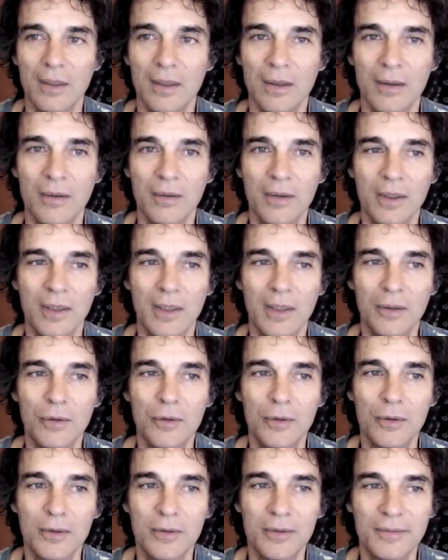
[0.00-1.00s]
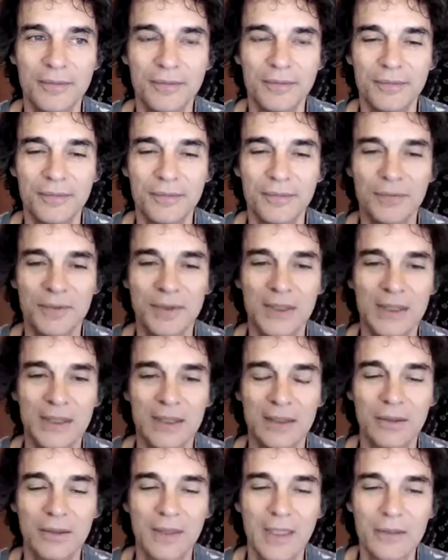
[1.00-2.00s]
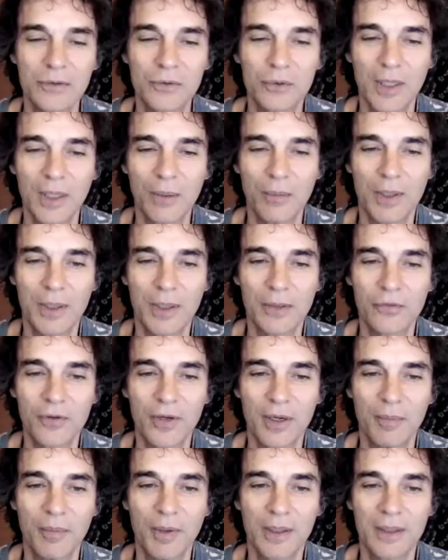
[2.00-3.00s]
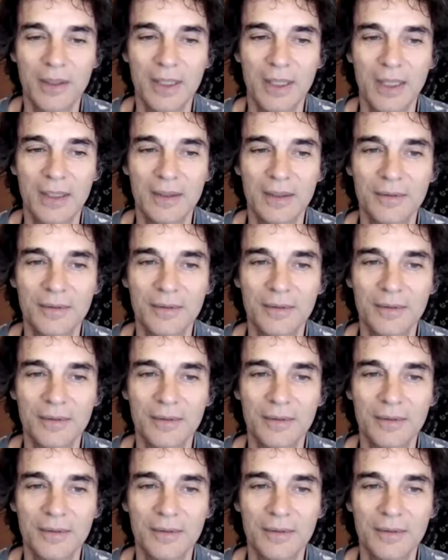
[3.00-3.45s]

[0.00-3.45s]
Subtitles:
Okay, good. So that's all I want to say about that.